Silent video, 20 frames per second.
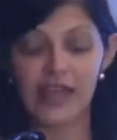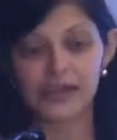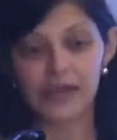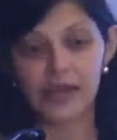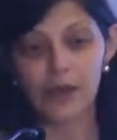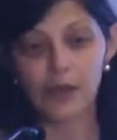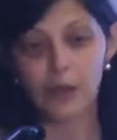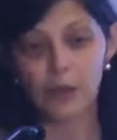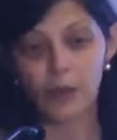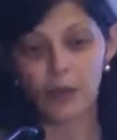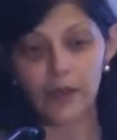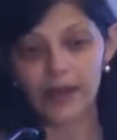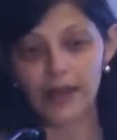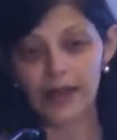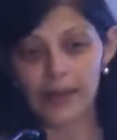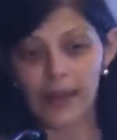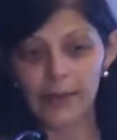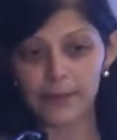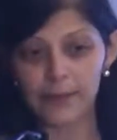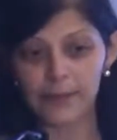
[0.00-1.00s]
Now, what
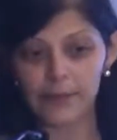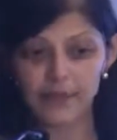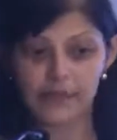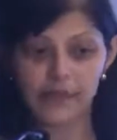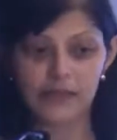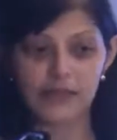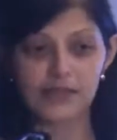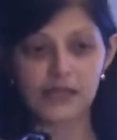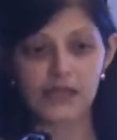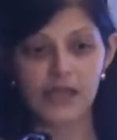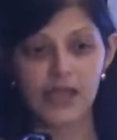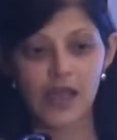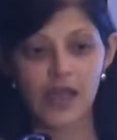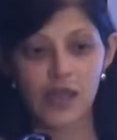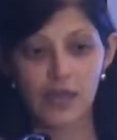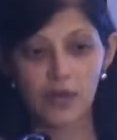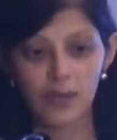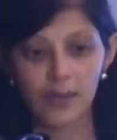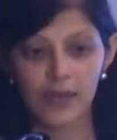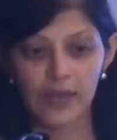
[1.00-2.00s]
happens
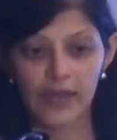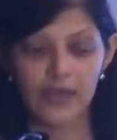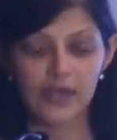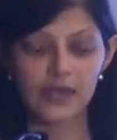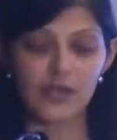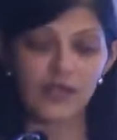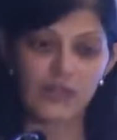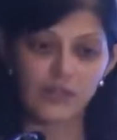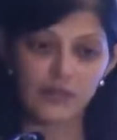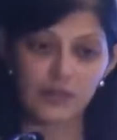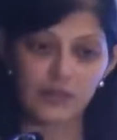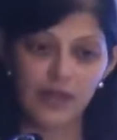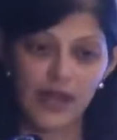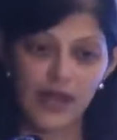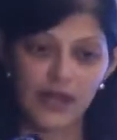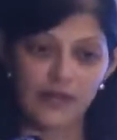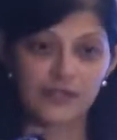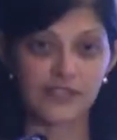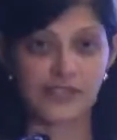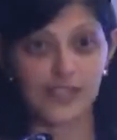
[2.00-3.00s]
when you
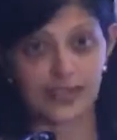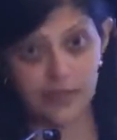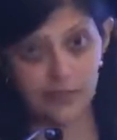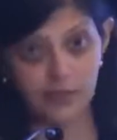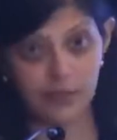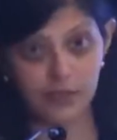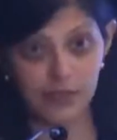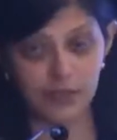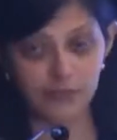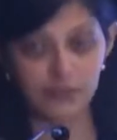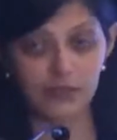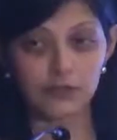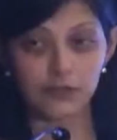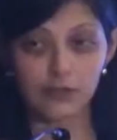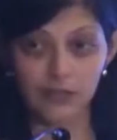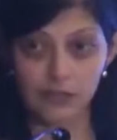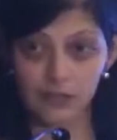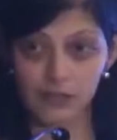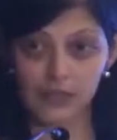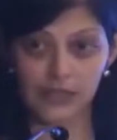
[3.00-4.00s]
have second medical
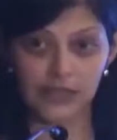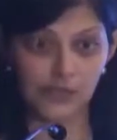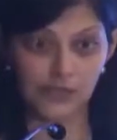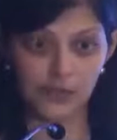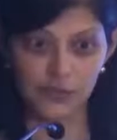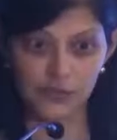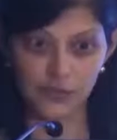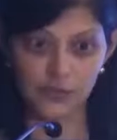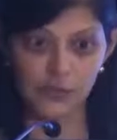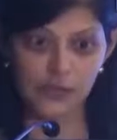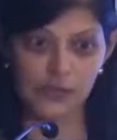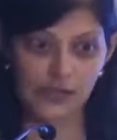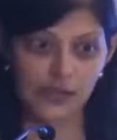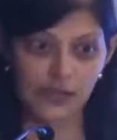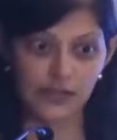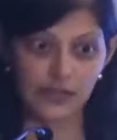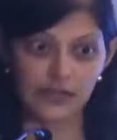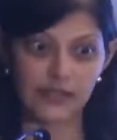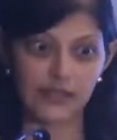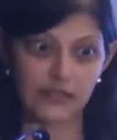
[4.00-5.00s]
use claims or Swiss
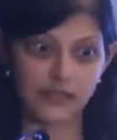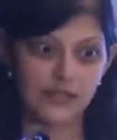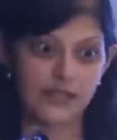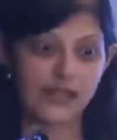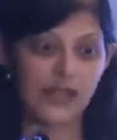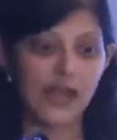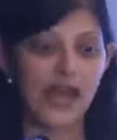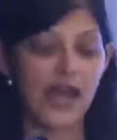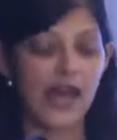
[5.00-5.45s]
style claims?